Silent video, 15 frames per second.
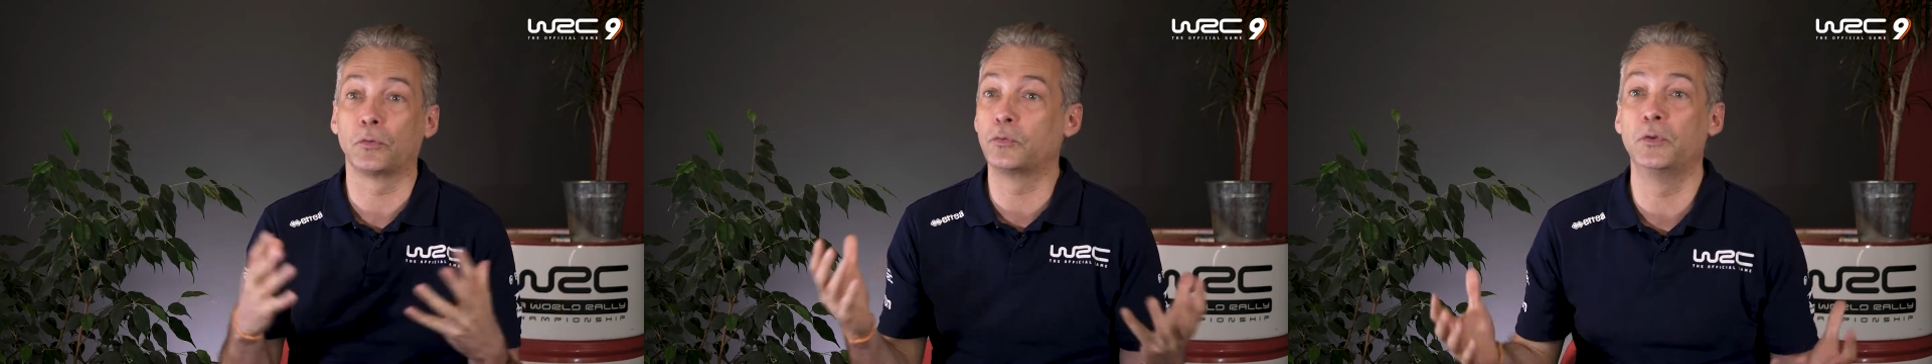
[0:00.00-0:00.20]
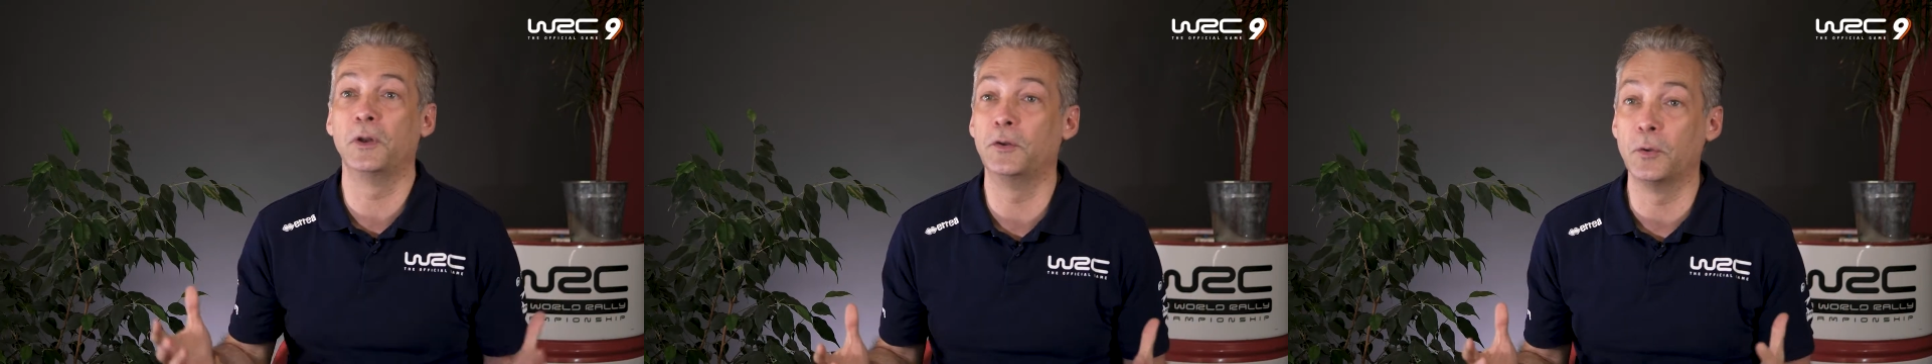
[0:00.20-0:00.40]

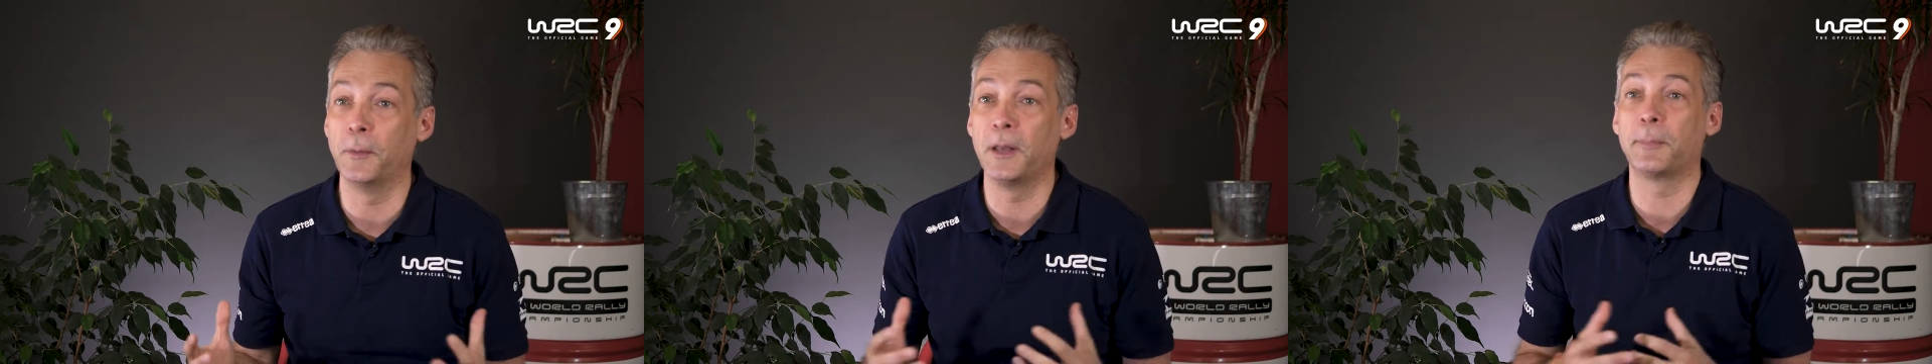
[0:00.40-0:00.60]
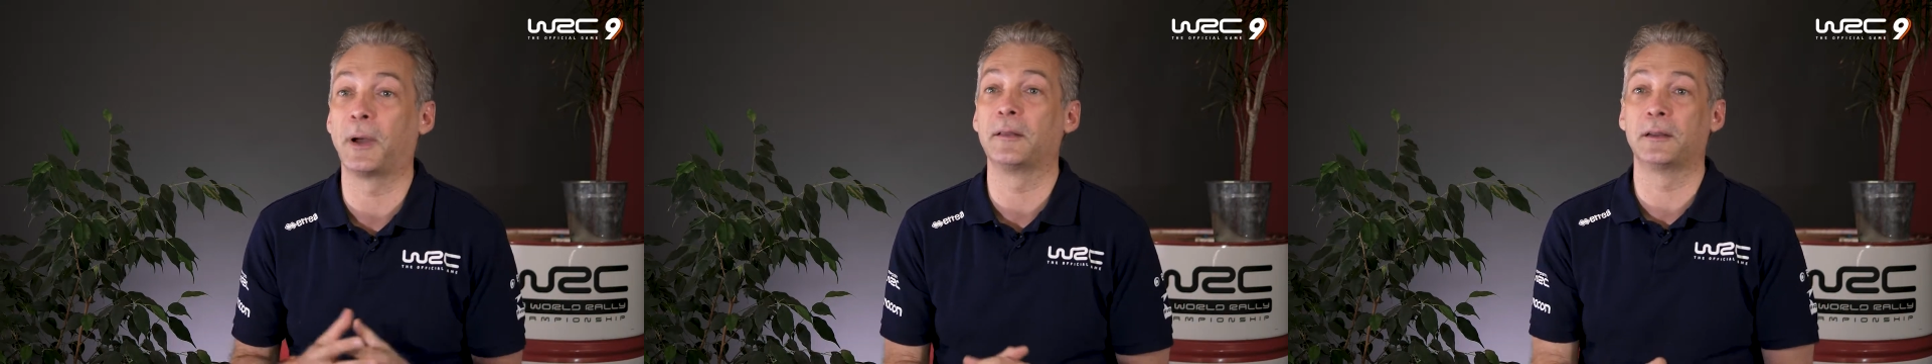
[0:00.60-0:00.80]
The
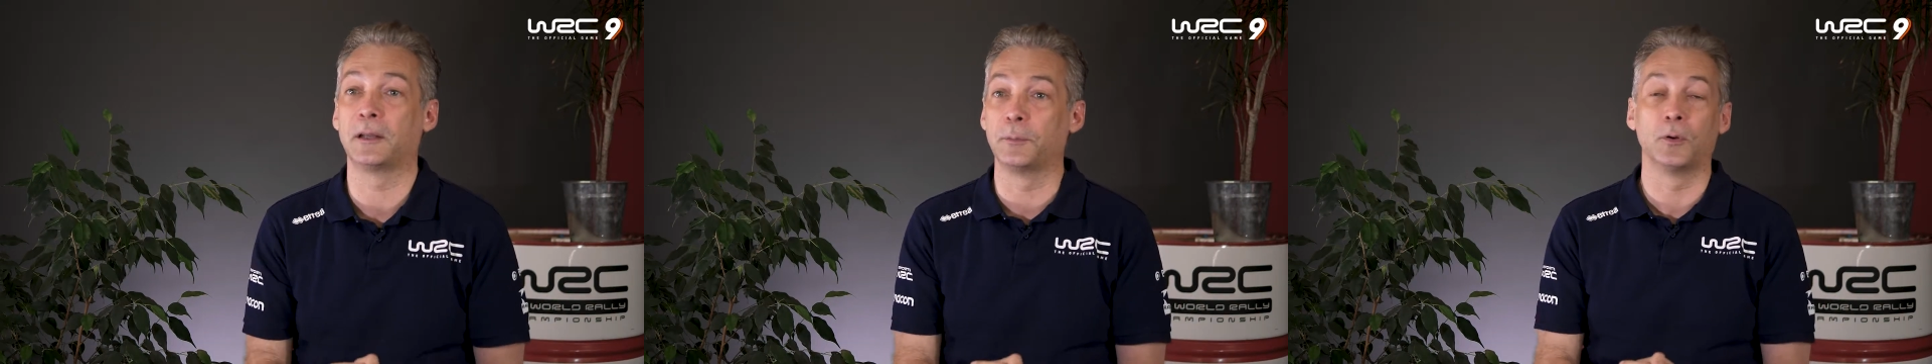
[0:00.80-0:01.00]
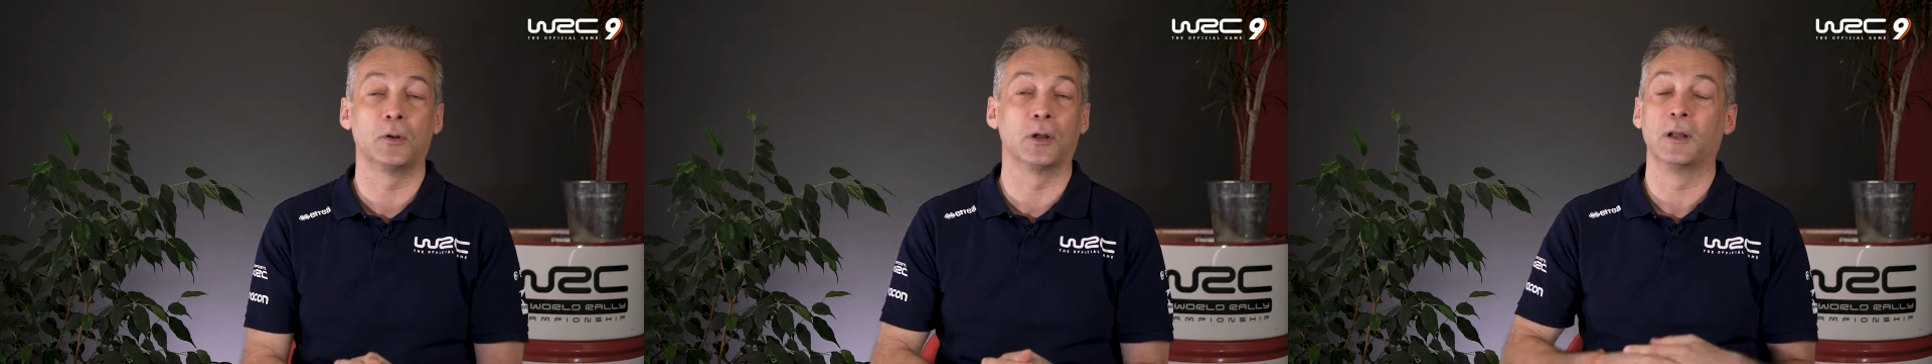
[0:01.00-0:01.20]

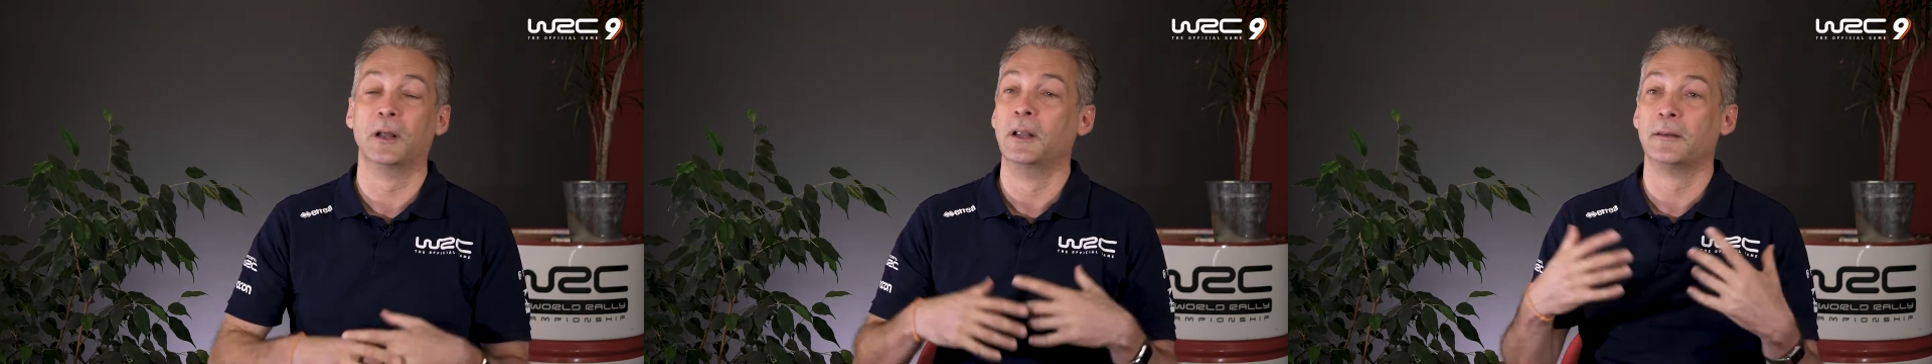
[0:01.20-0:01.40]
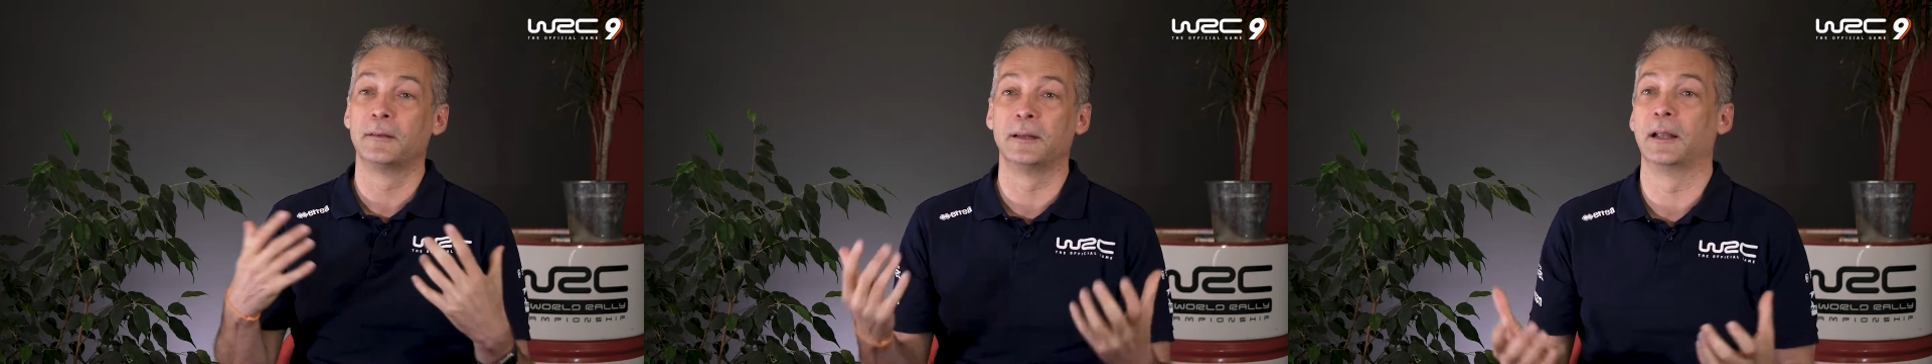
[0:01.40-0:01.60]
dynamics,
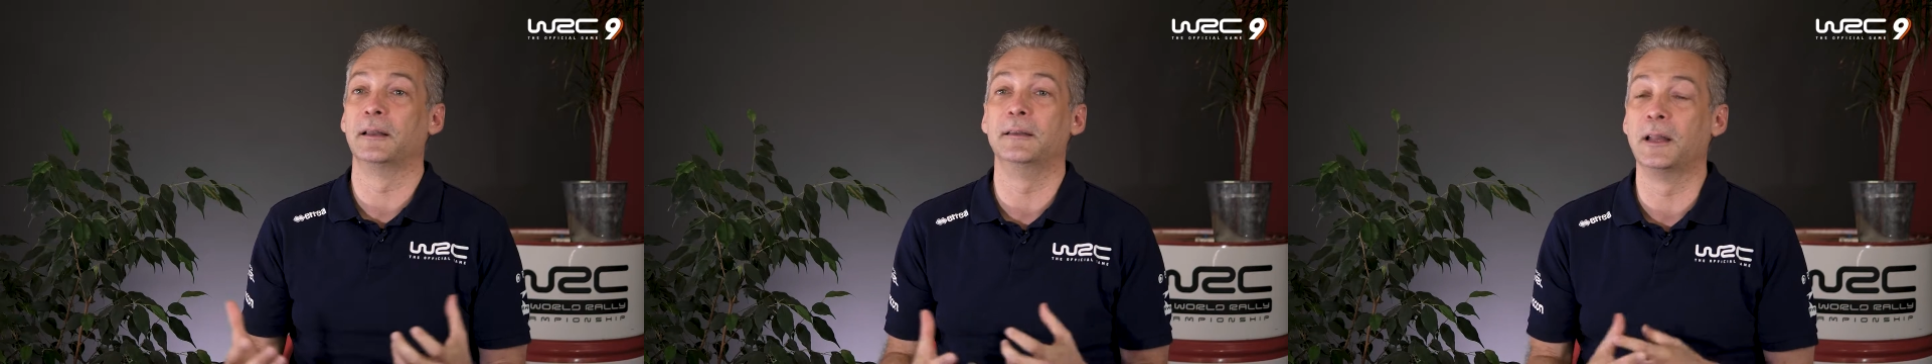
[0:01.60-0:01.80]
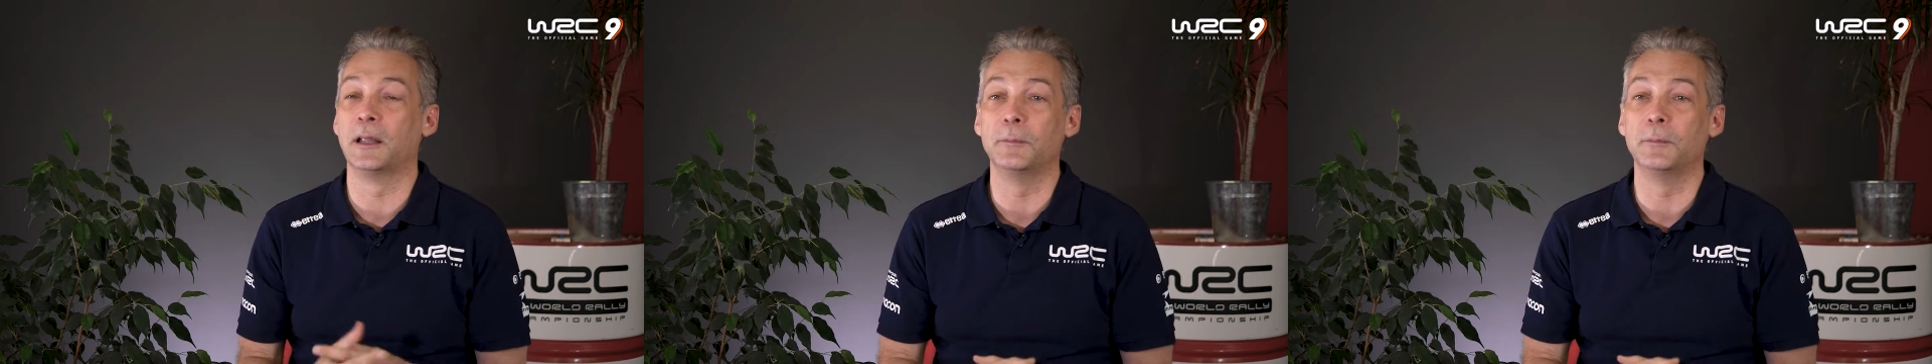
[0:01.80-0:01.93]
game modes,